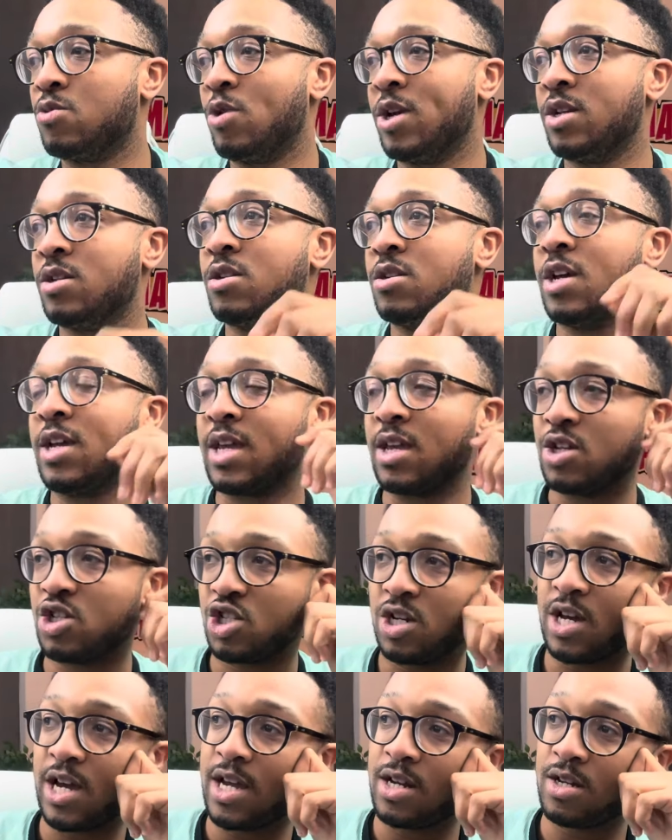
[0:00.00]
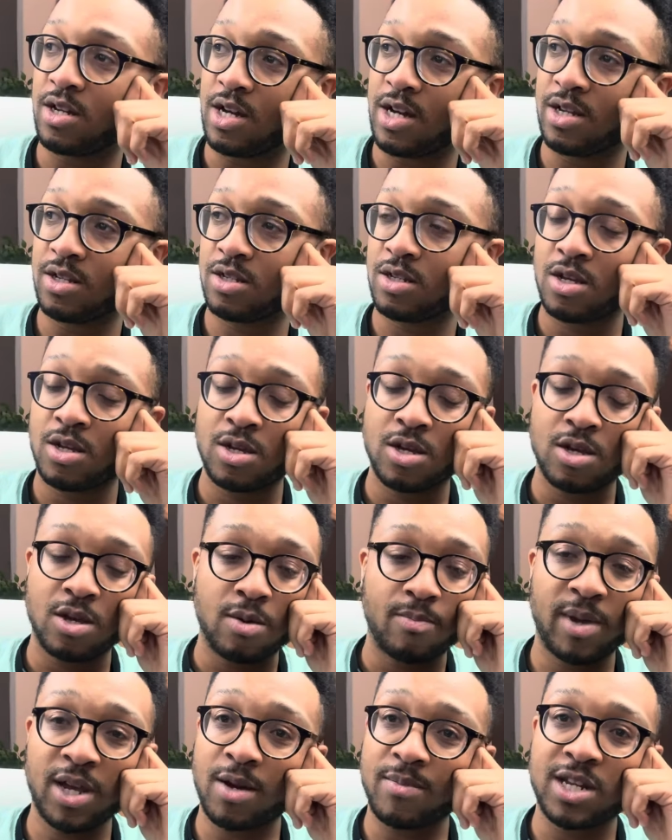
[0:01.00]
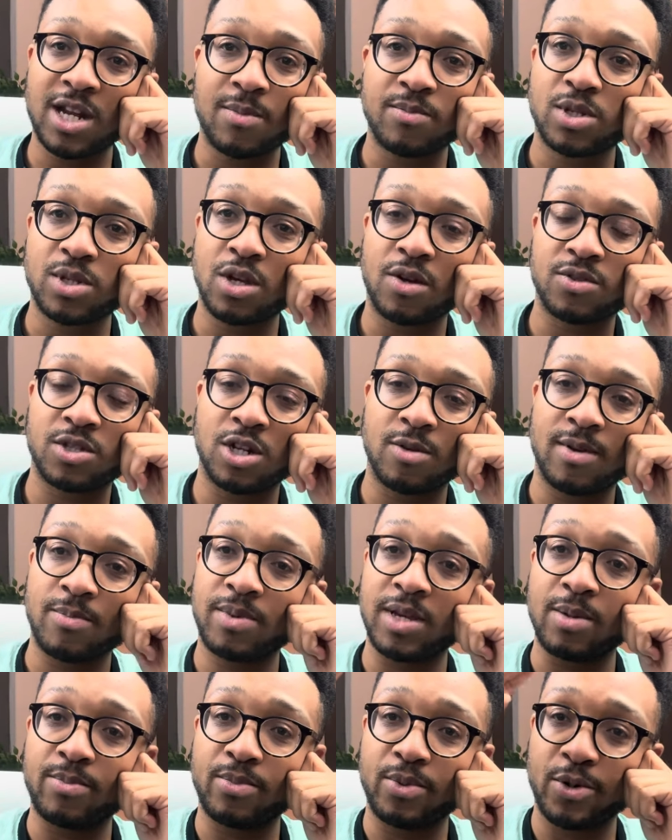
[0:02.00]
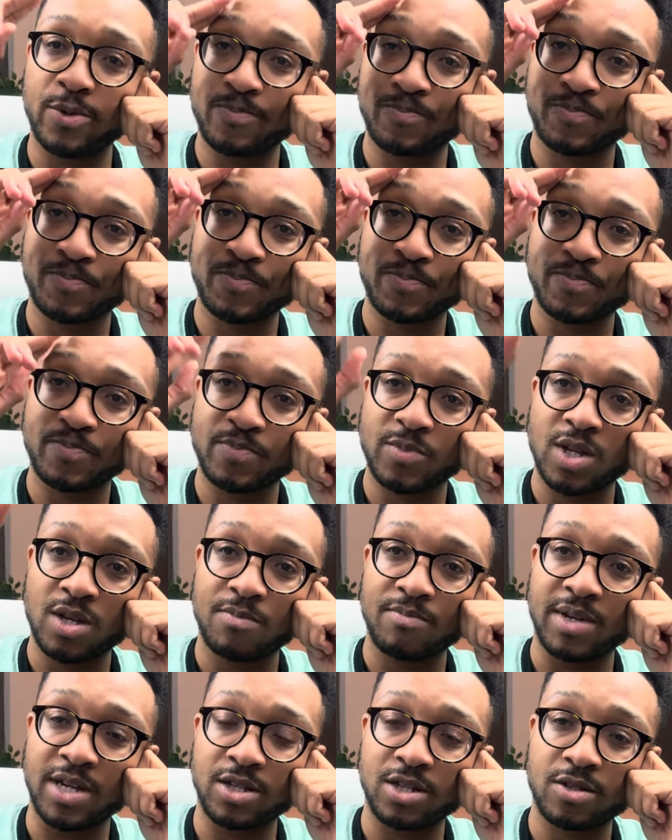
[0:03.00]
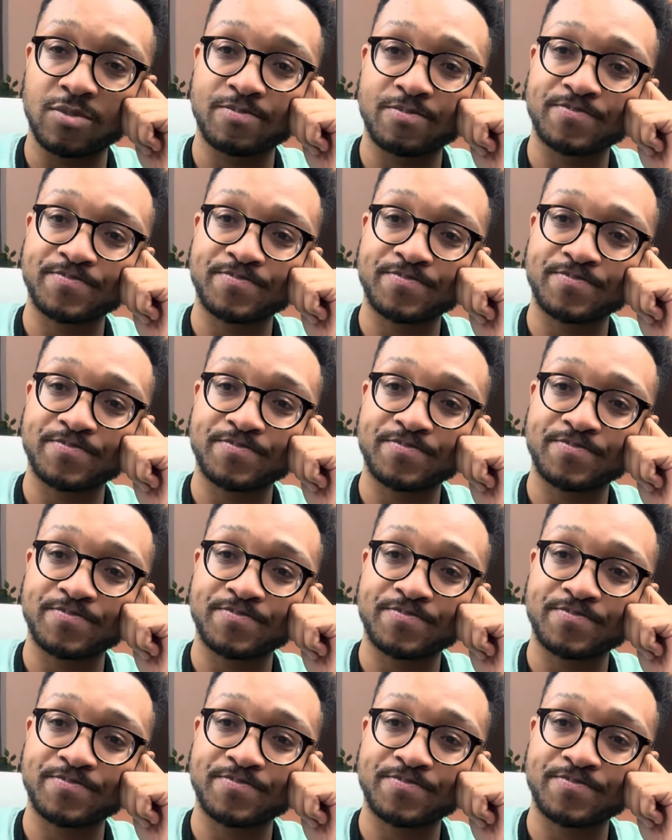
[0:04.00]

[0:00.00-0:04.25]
win against United, guys. Big up your damn selves in a bit, people. Peace.